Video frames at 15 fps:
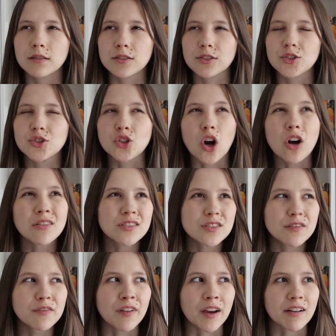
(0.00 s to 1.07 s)
Songs
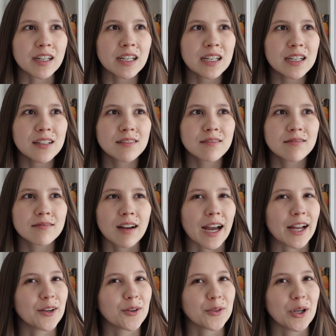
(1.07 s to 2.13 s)
of Verity?
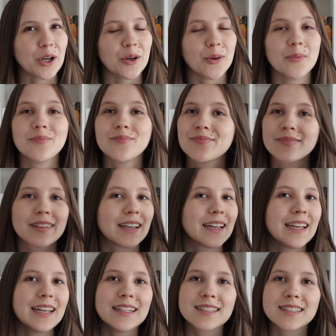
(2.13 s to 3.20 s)
I don't know.
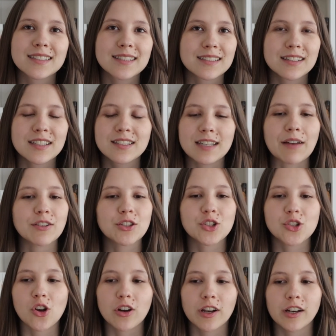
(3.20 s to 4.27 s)
It's The Savage
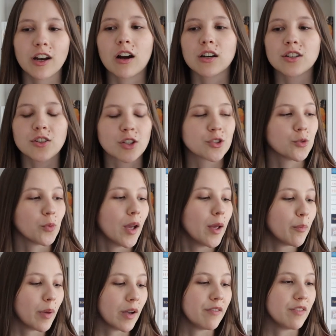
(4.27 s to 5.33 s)
Song and Our Dark
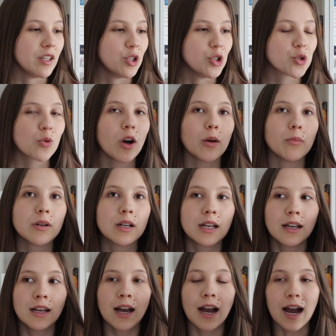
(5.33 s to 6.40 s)
Duet by V.E. Schwab.
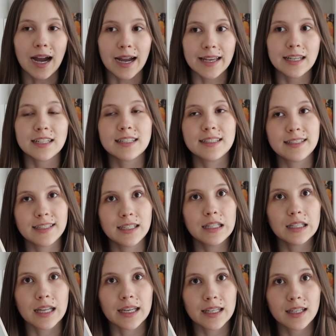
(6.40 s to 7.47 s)
I did
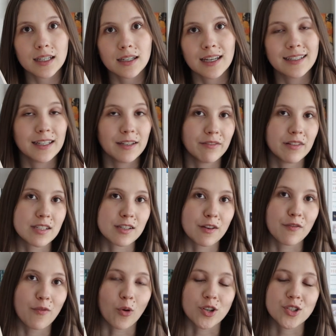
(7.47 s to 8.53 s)
like and give this a
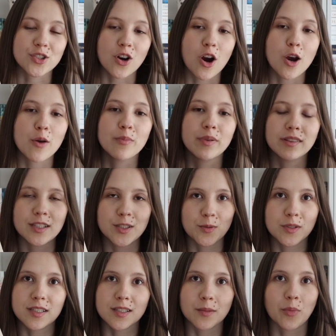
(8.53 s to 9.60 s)
4-star, but this
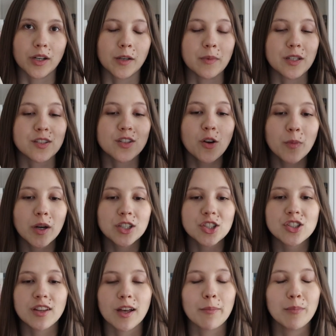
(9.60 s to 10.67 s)
one disappointed me so
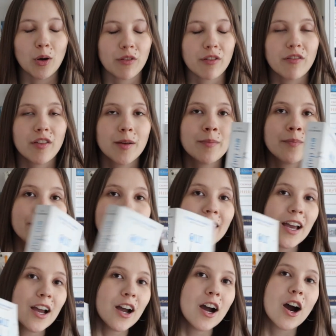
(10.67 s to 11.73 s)
much that both of them
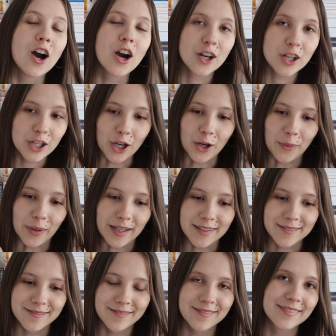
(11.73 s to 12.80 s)
are going.